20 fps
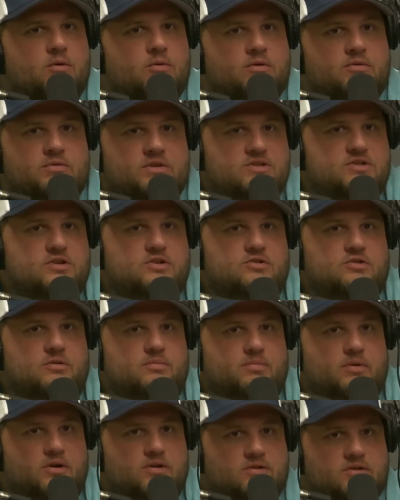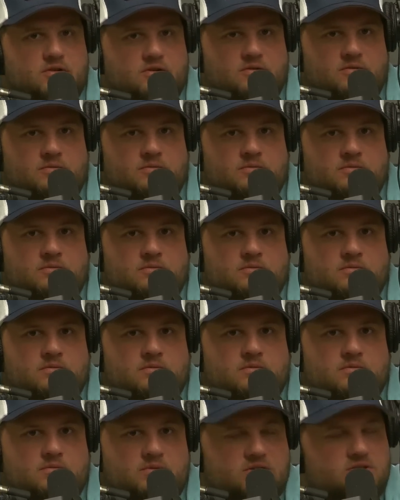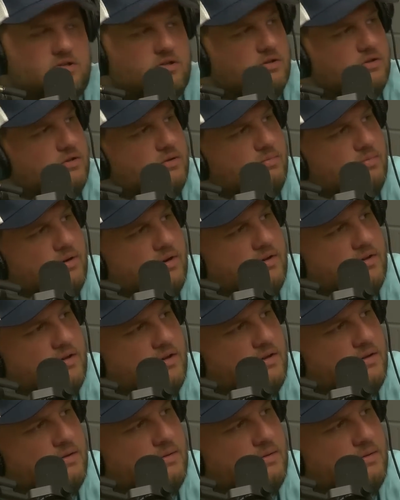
We, we should do a part two. We should do a part two.